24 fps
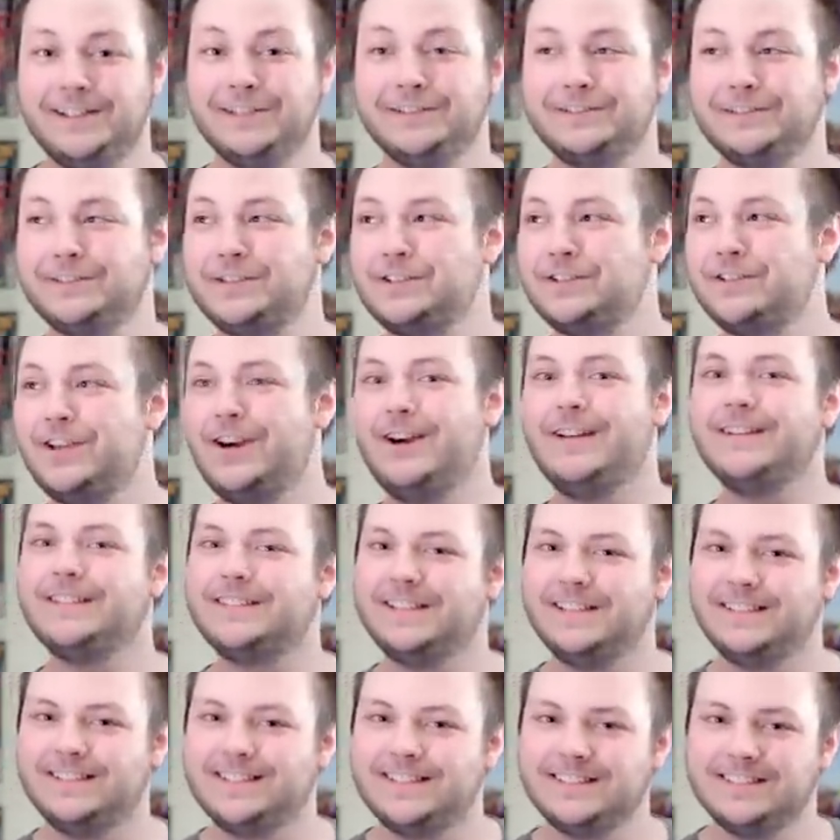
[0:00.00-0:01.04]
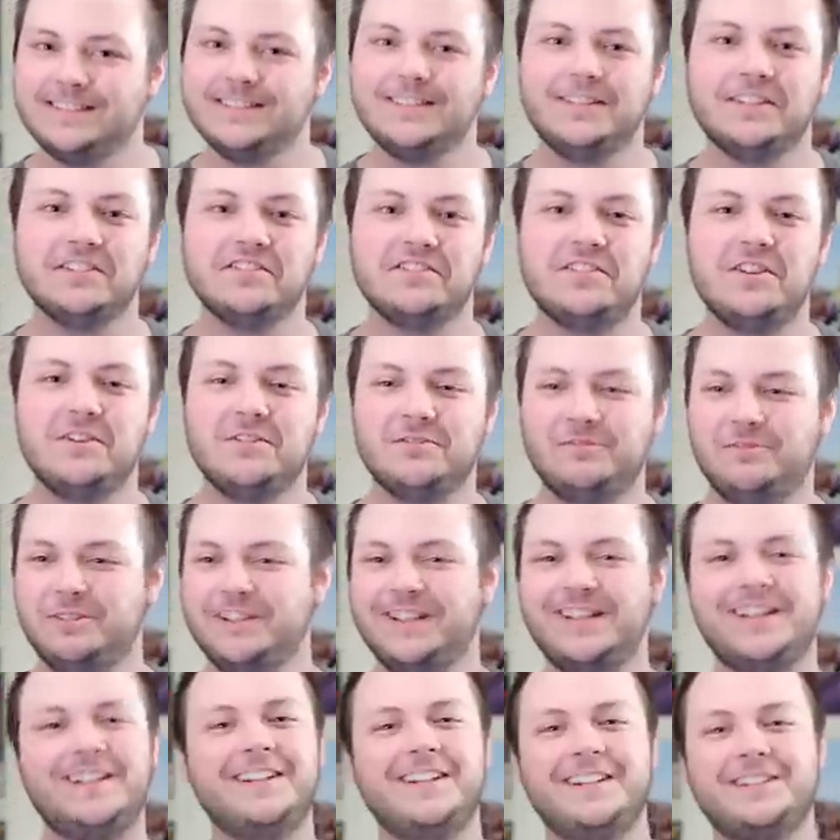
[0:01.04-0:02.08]
Get us started on the
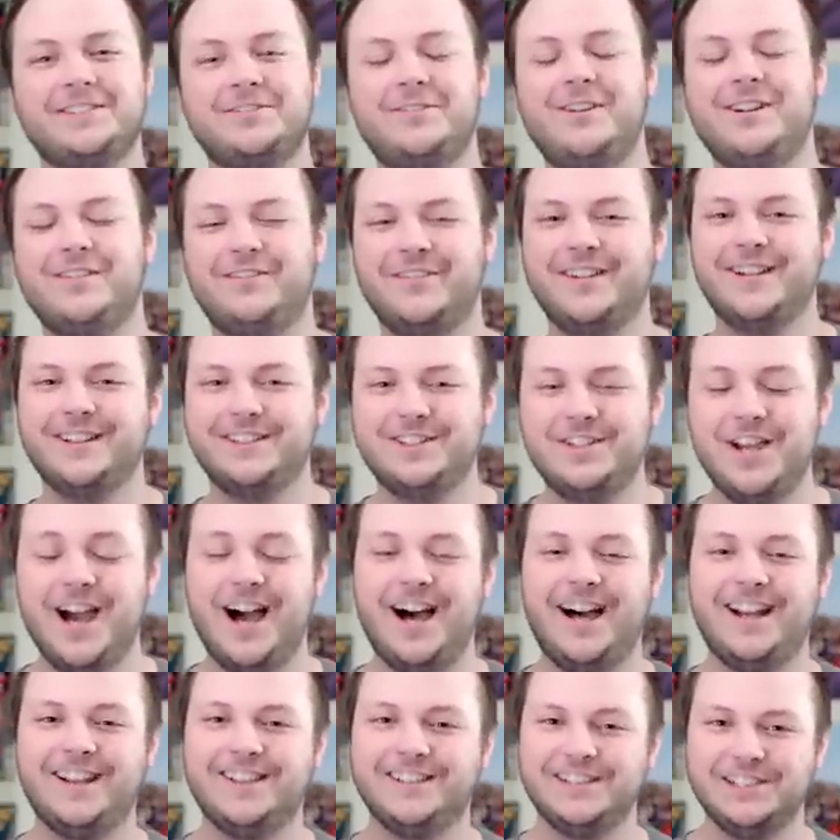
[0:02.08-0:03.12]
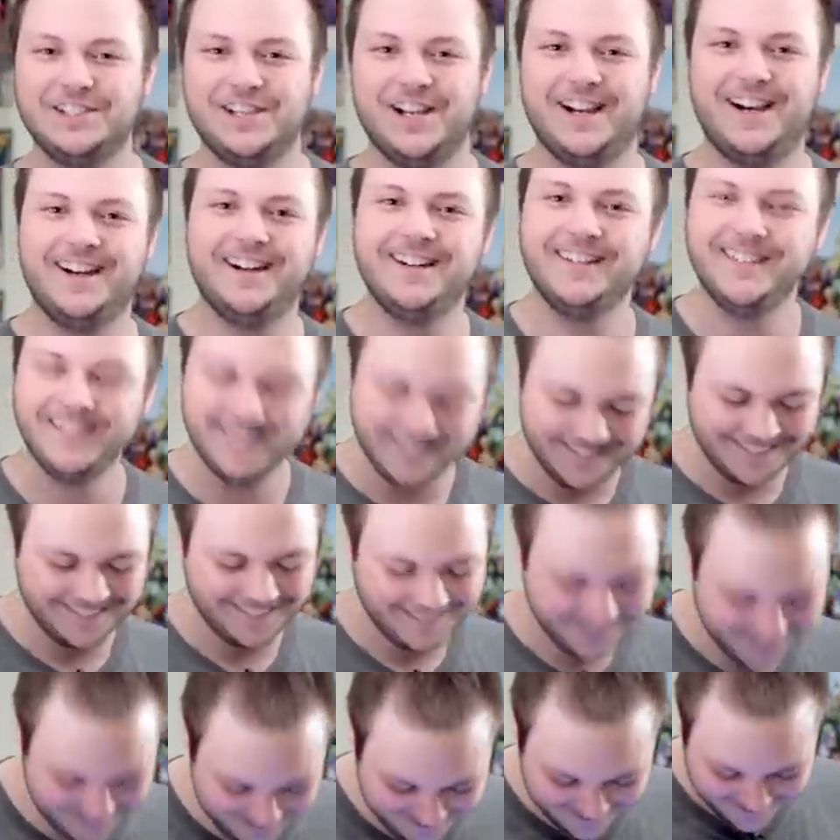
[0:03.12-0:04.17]
weekly trivia challenge, yeah.
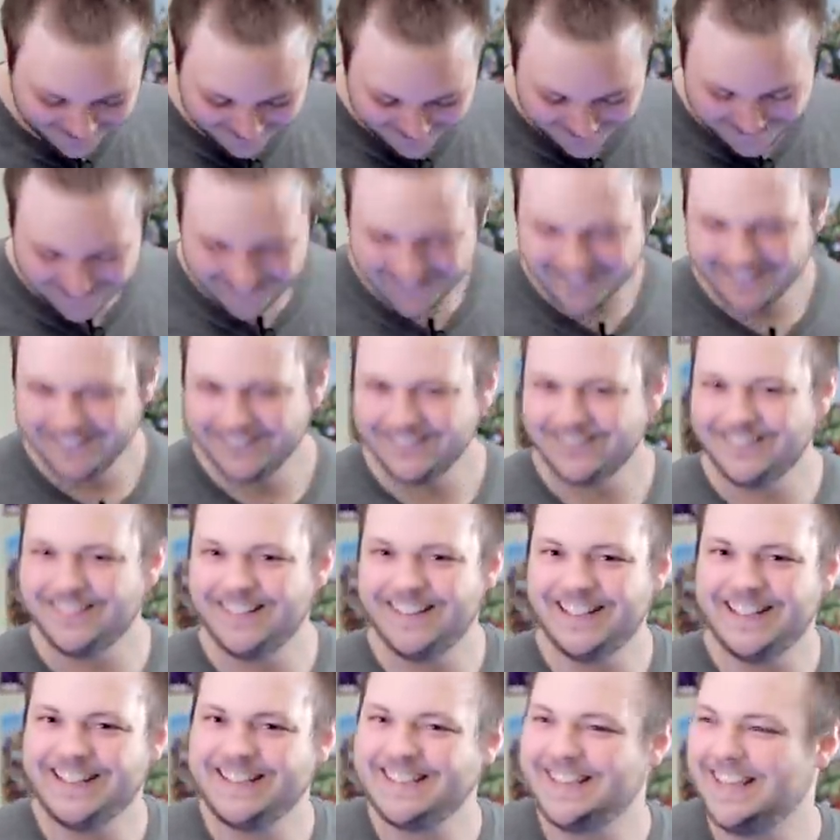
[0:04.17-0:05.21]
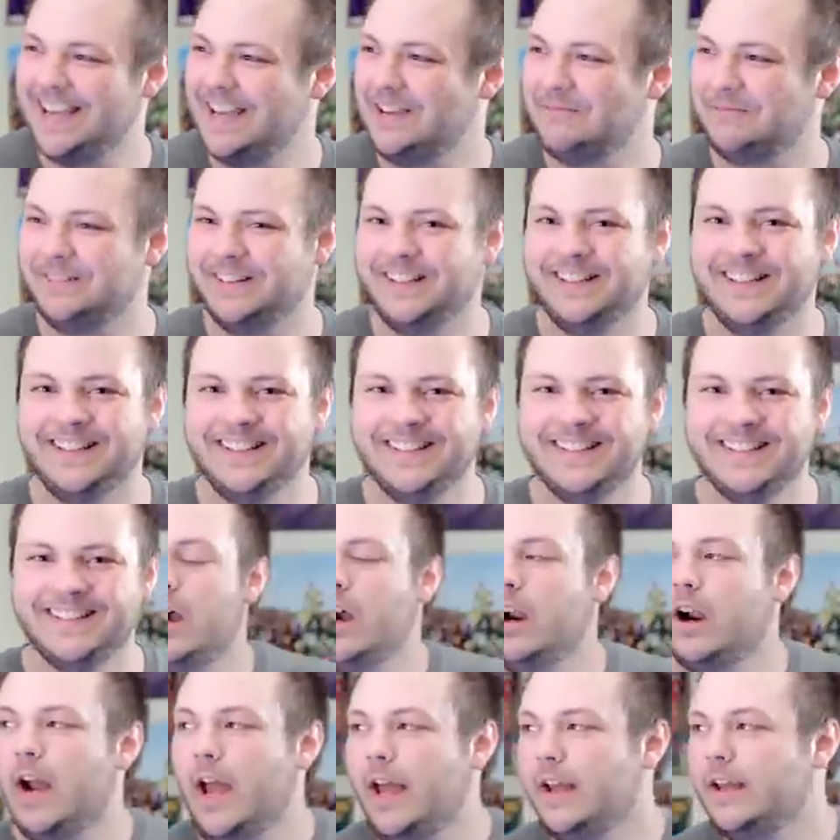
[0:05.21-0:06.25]
What is happening?
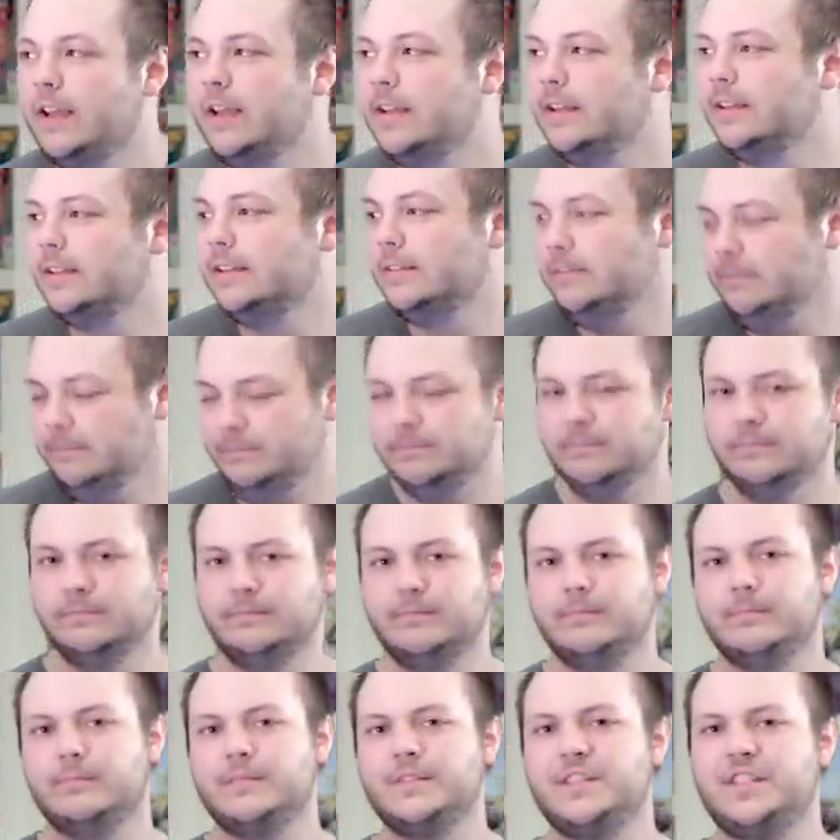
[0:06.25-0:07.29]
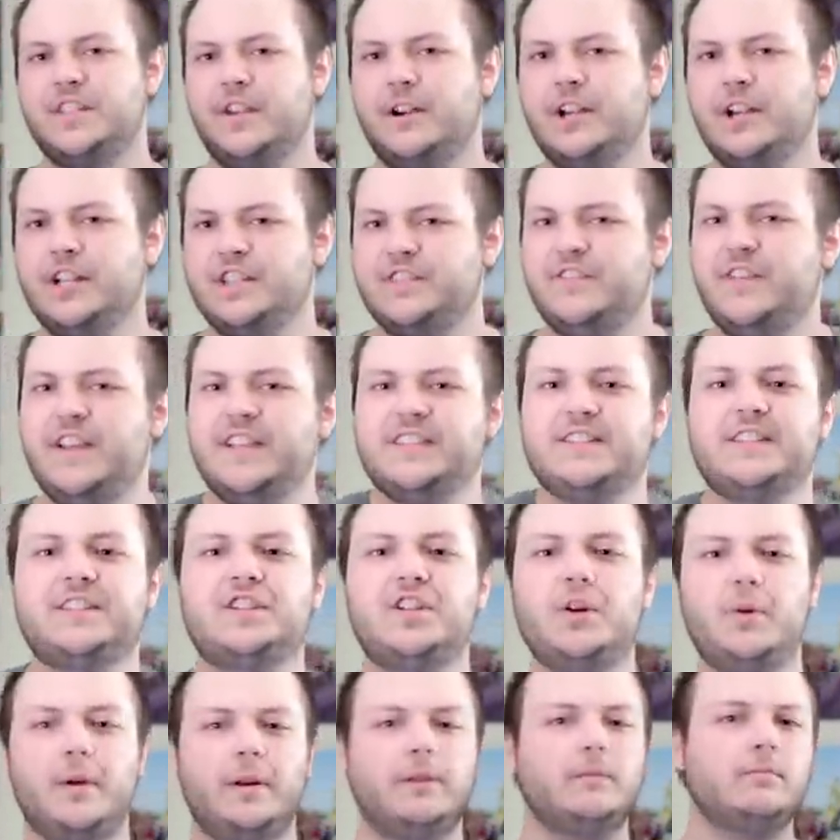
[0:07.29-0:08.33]
All right, serious face, let's
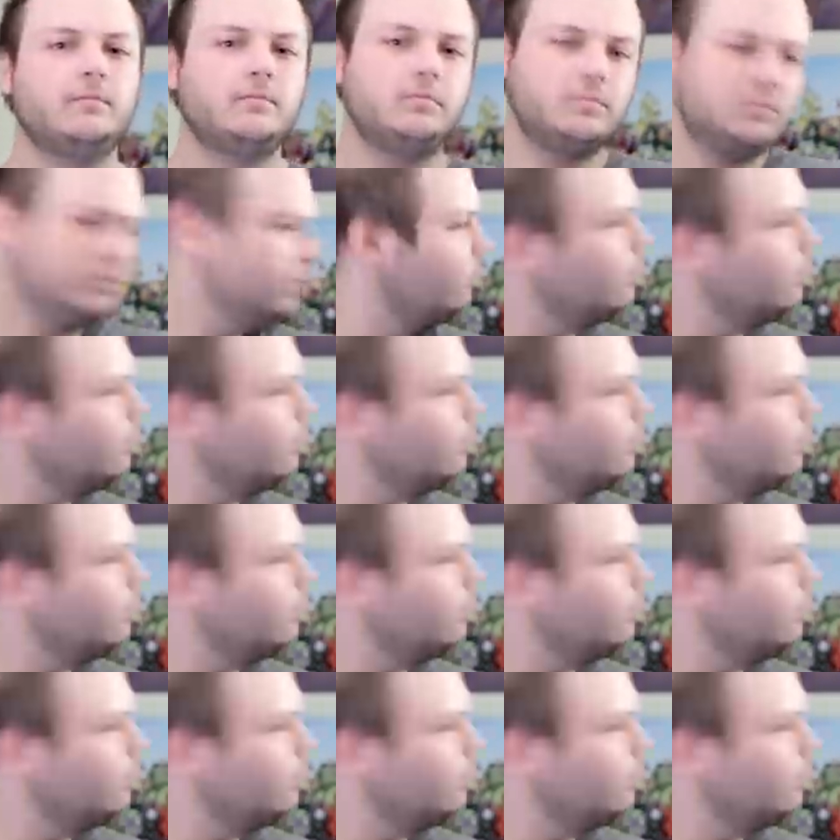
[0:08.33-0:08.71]
do it.